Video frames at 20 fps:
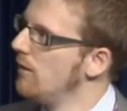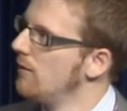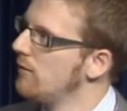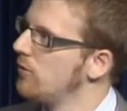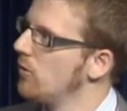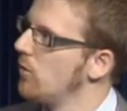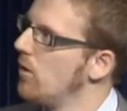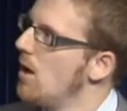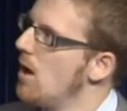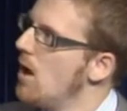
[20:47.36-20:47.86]

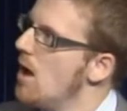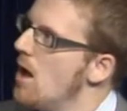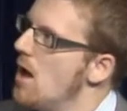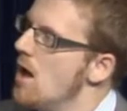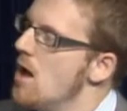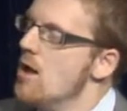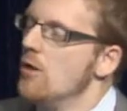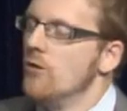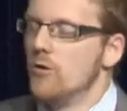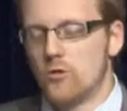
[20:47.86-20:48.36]
So
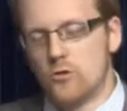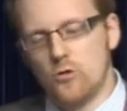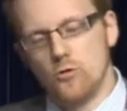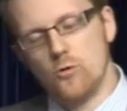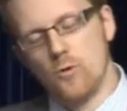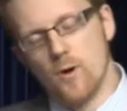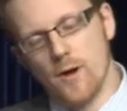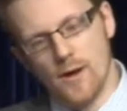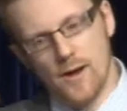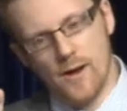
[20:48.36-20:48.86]
the
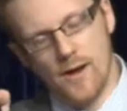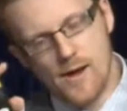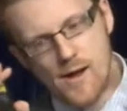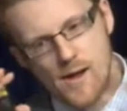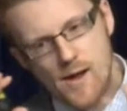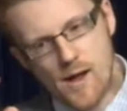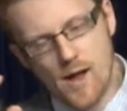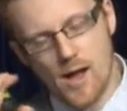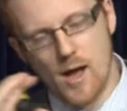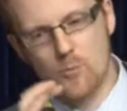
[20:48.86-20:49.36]
two
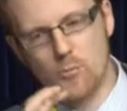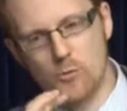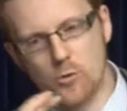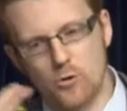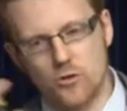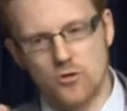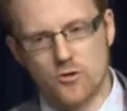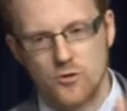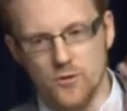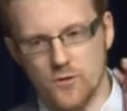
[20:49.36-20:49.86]

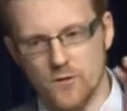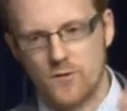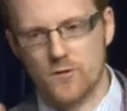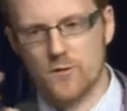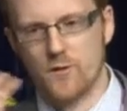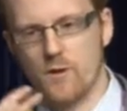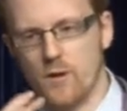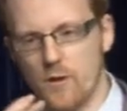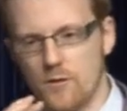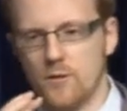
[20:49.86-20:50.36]

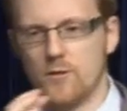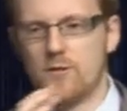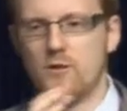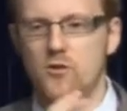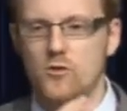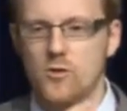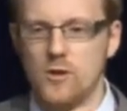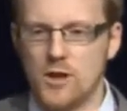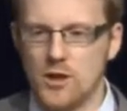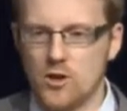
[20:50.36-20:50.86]
approaches, the
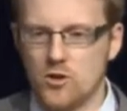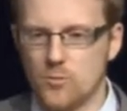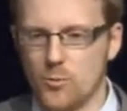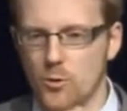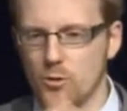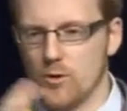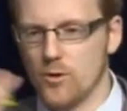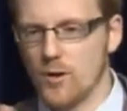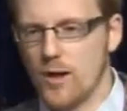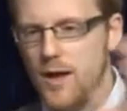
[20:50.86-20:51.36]
tissue cage
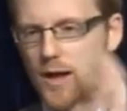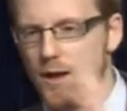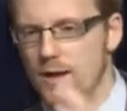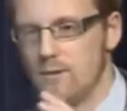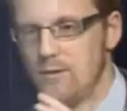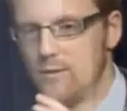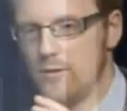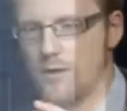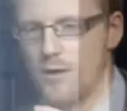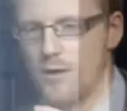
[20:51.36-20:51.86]
model and the